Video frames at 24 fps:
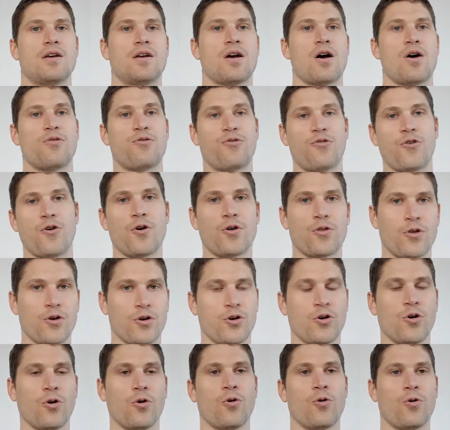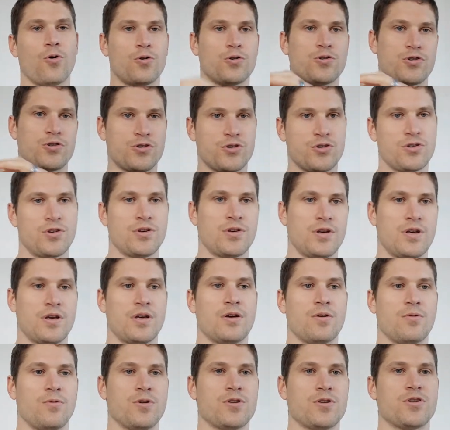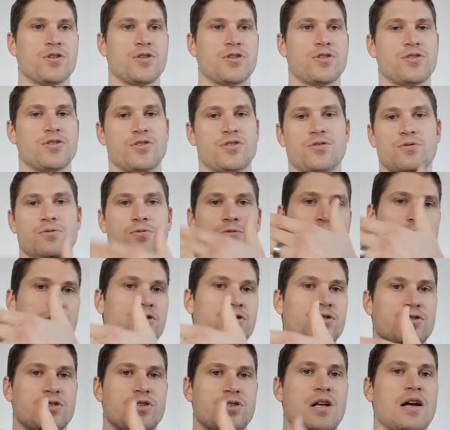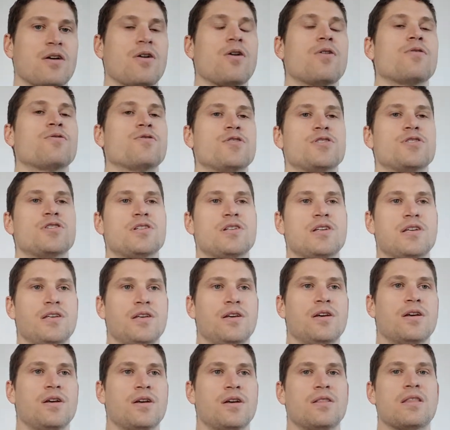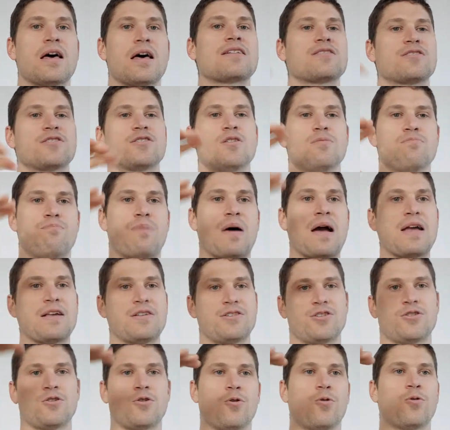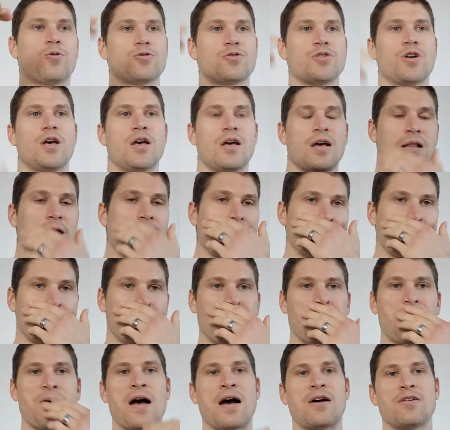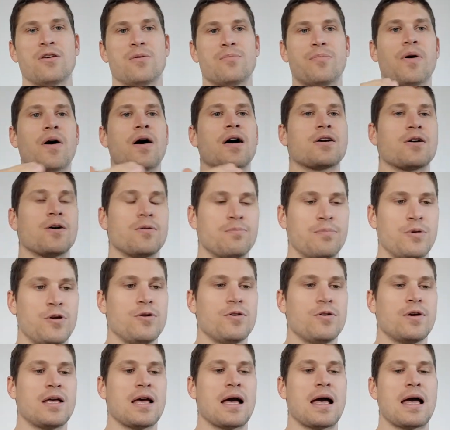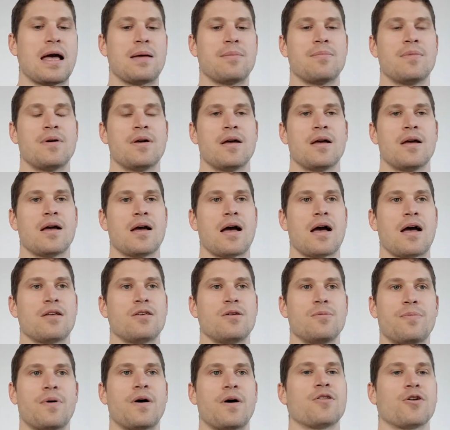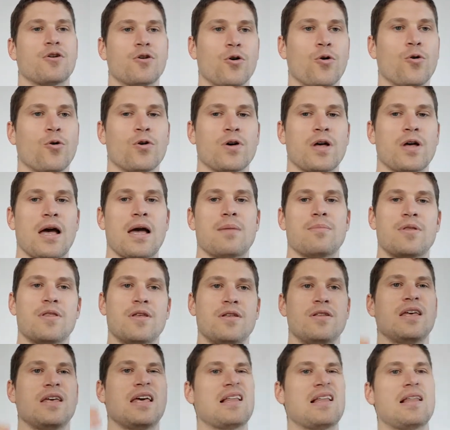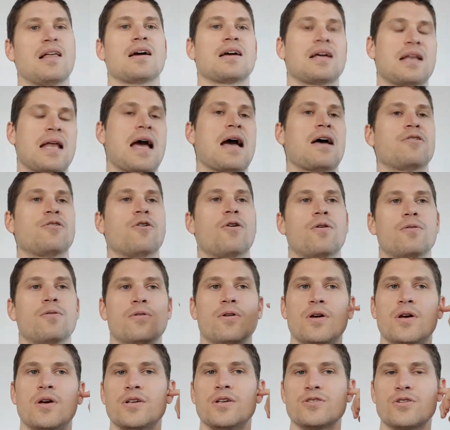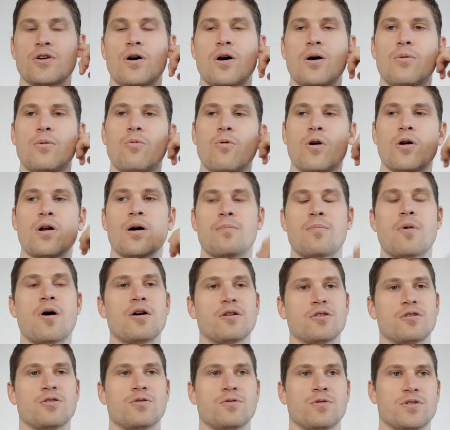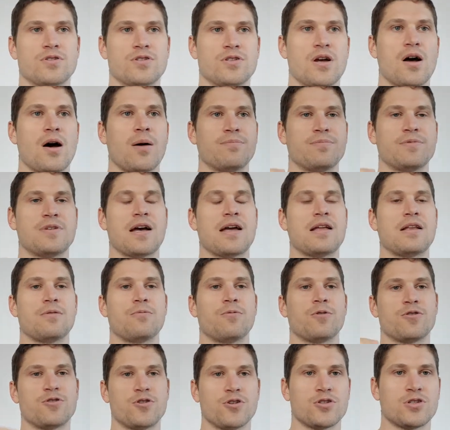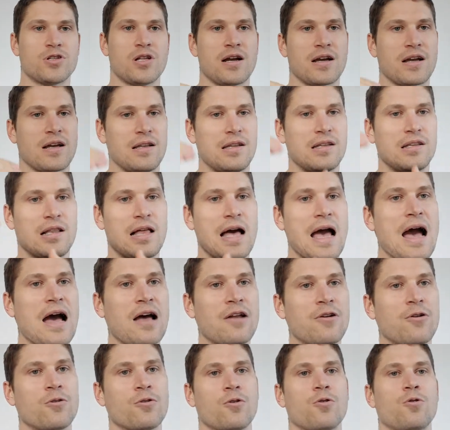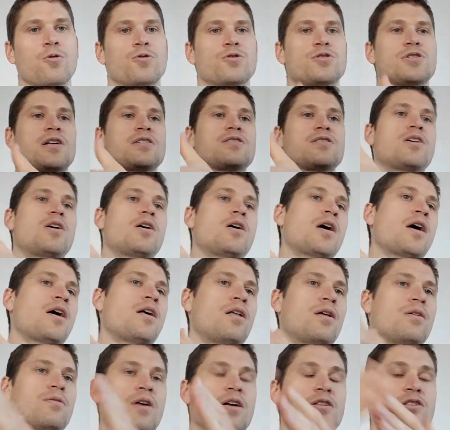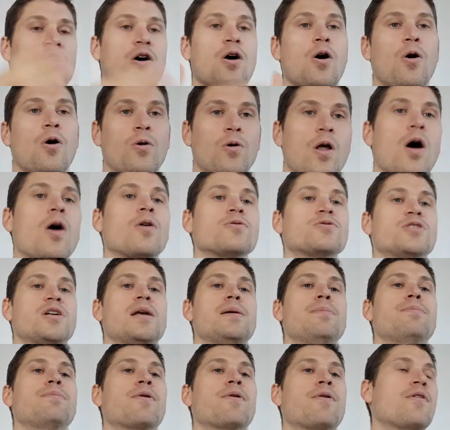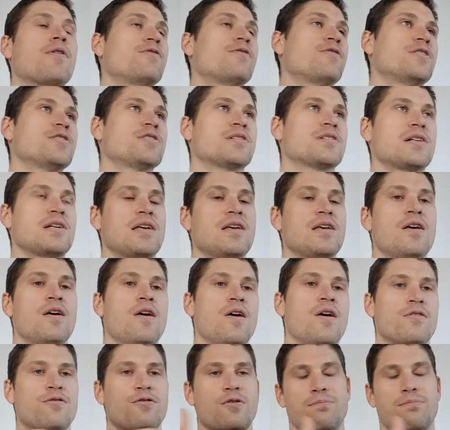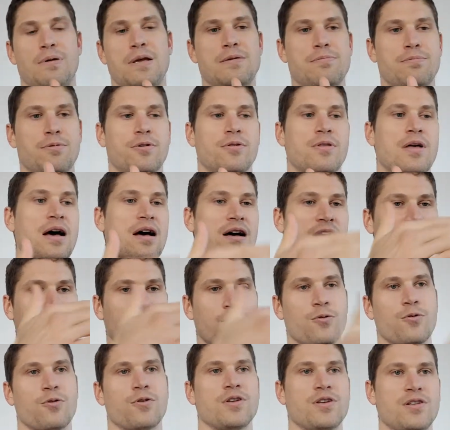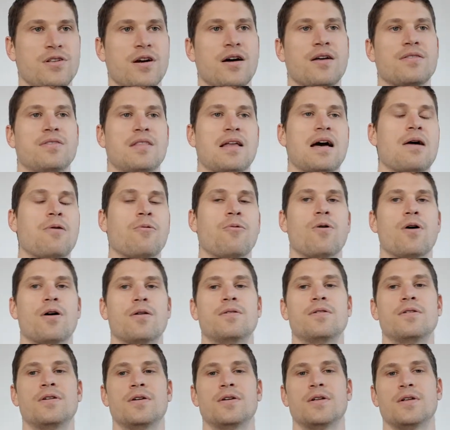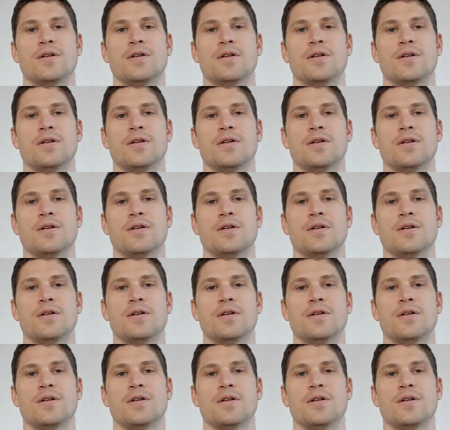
a further course, which is like, obviously, that's the base course. Like, you know how you buy a computer game, you buy the core game, and then you get like an add-on. So what I might do is update it with just like a little add-on course that's a whole lot cheaper, obviously, for people that have already done that one.